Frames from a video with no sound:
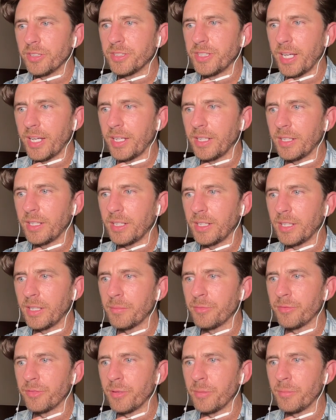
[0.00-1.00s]
second clip
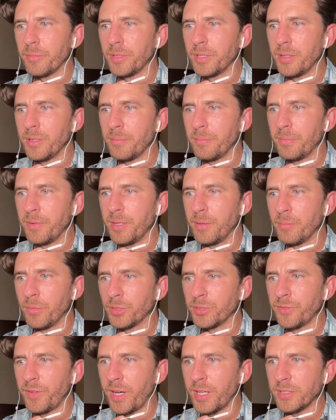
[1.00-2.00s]
from the the
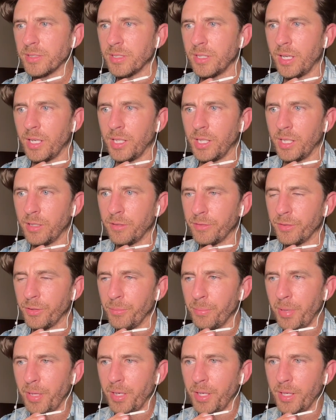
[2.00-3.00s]
most fascinating interview
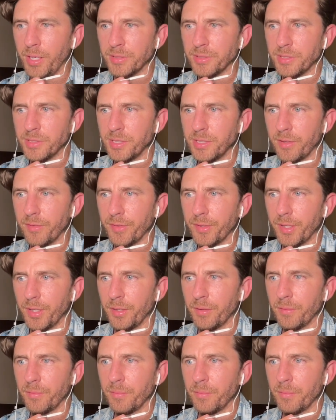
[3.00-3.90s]
Ben Higgins has ever done.